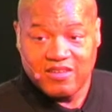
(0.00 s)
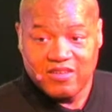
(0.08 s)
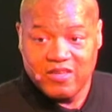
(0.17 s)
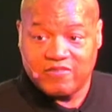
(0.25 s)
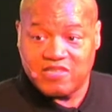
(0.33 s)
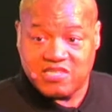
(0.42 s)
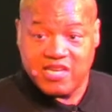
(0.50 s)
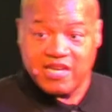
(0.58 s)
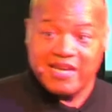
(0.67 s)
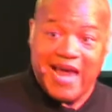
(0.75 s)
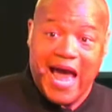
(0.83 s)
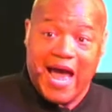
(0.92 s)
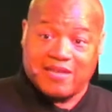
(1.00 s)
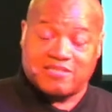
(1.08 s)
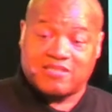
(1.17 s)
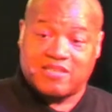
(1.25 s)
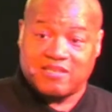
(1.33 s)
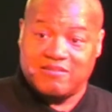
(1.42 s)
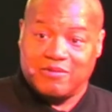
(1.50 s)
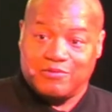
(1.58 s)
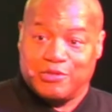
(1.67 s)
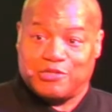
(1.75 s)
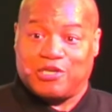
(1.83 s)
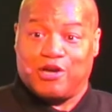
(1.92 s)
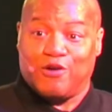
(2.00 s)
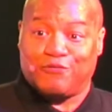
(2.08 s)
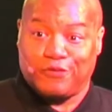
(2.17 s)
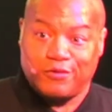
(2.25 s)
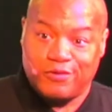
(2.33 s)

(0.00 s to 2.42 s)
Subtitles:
You have to sit and ask yourself.